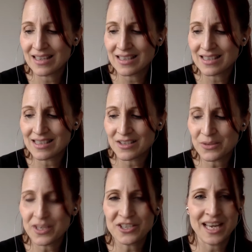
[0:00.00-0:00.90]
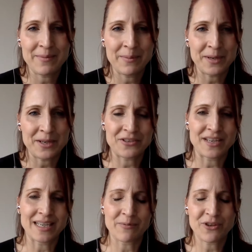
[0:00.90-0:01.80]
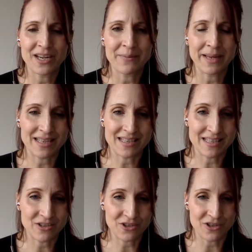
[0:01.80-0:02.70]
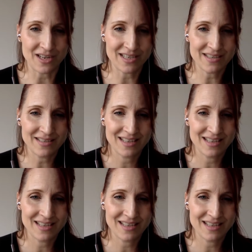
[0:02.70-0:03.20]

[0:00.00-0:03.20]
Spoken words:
Situation came up yesterday and I'm trying to make a decision on.